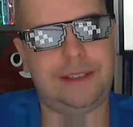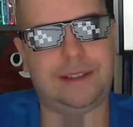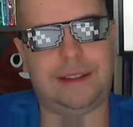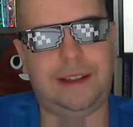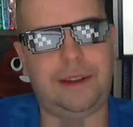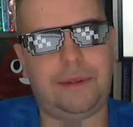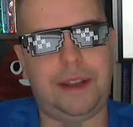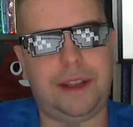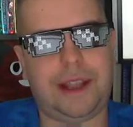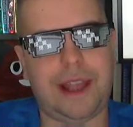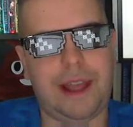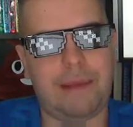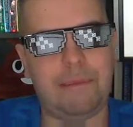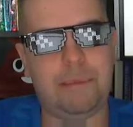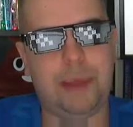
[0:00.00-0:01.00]
easily run a
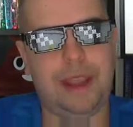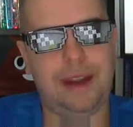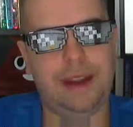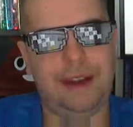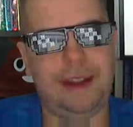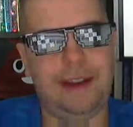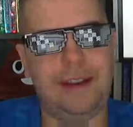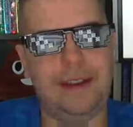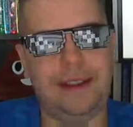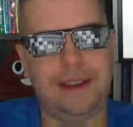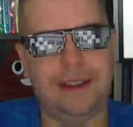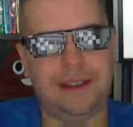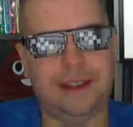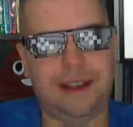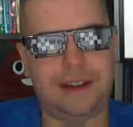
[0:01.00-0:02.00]
campaign in
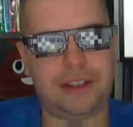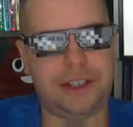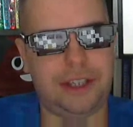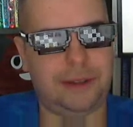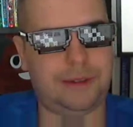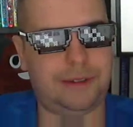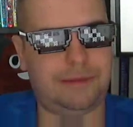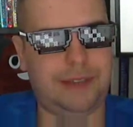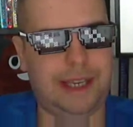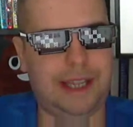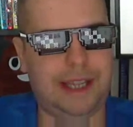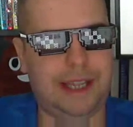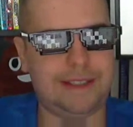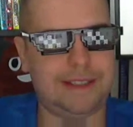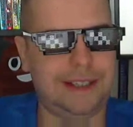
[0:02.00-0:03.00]
India and get a shitload of
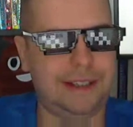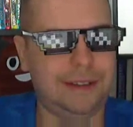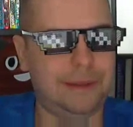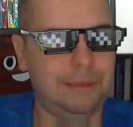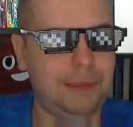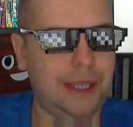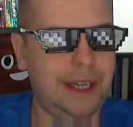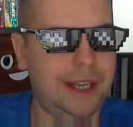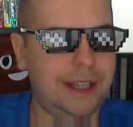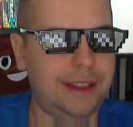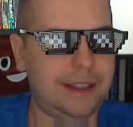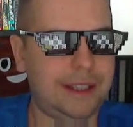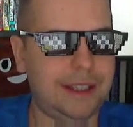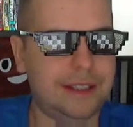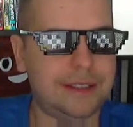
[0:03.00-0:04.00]
likes and it don't mean
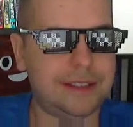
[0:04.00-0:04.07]
anything.